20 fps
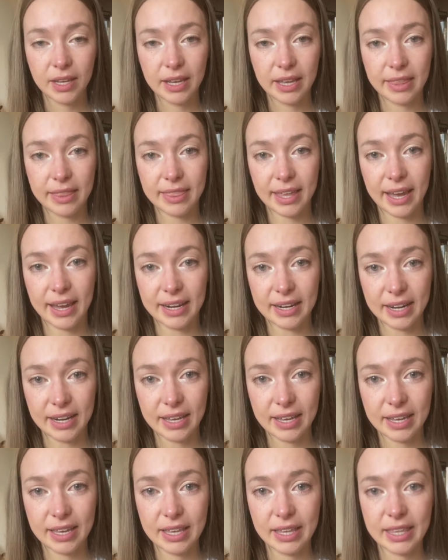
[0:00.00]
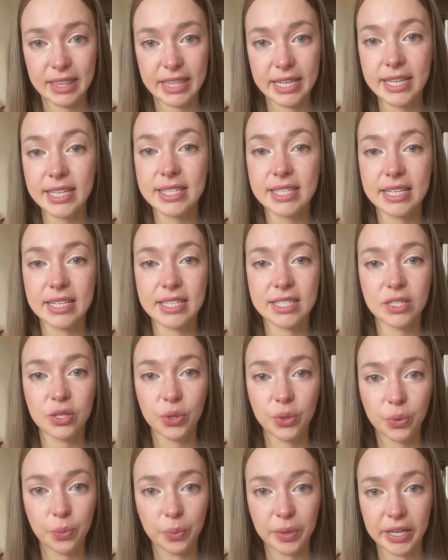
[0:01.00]
that this is
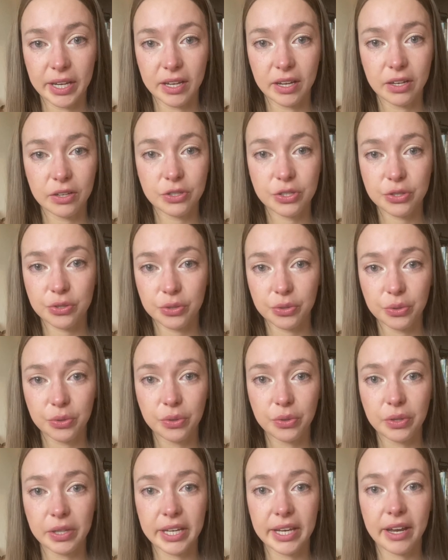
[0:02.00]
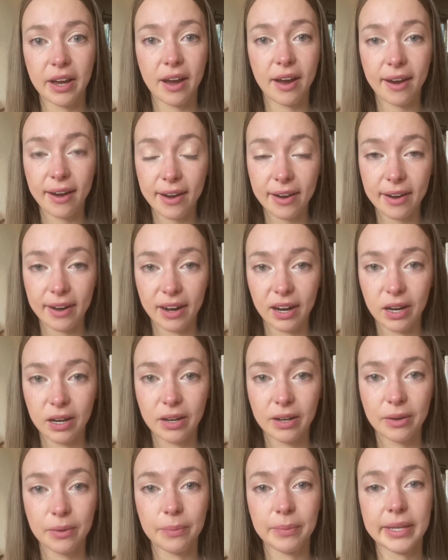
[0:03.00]
who we truly are.
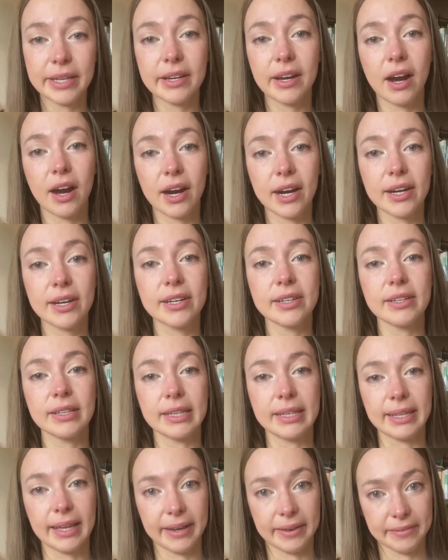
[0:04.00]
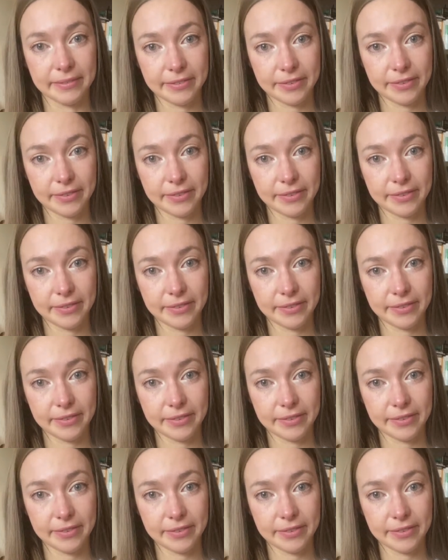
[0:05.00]
We are love